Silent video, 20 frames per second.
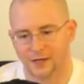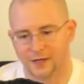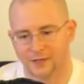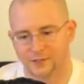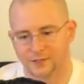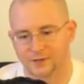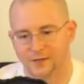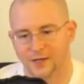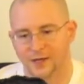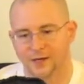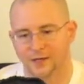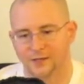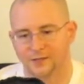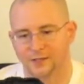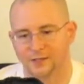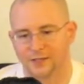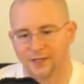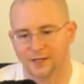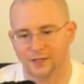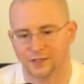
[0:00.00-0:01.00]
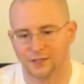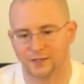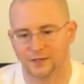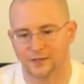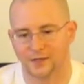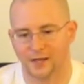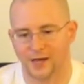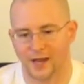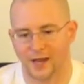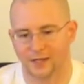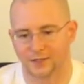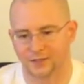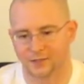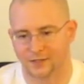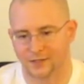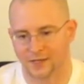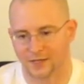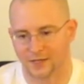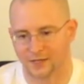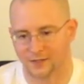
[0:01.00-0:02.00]
synthetic insulation that
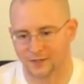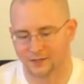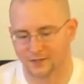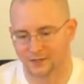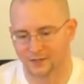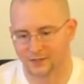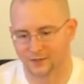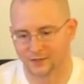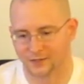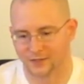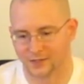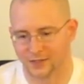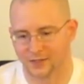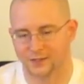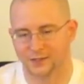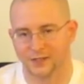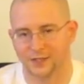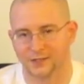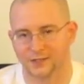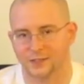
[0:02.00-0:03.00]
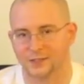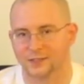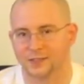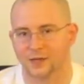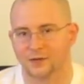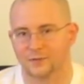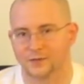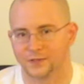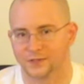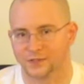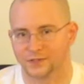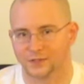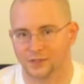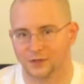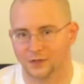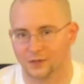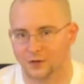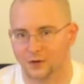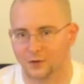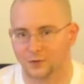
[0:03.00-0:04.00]
actually is, the insulation itself is
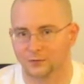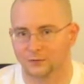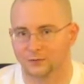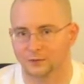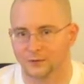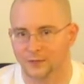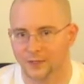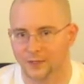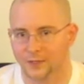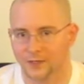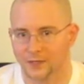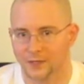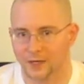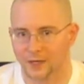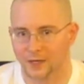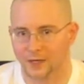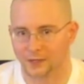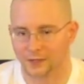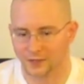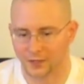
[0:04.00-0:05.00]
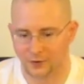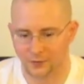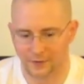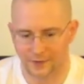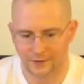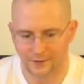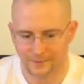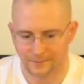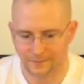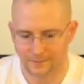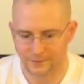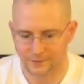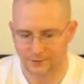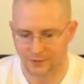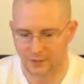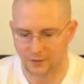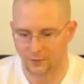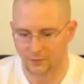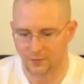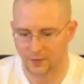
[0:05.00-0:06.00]
silicone coated,
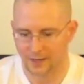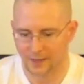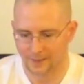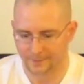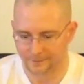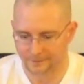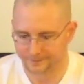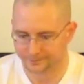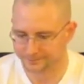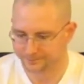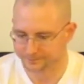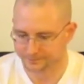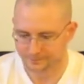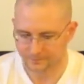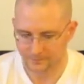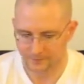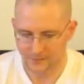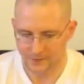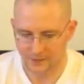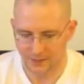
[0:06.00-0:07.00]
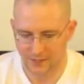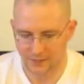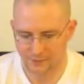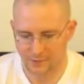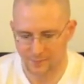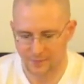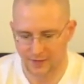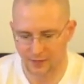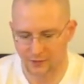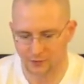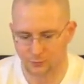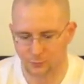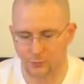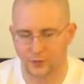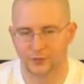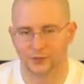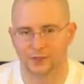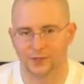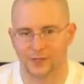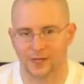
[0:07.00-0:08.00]
so it repels
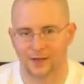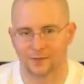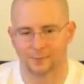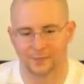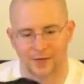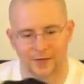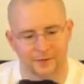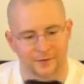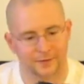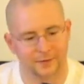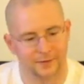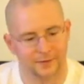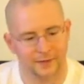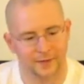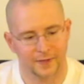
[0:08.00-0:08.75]
moisture a lot better.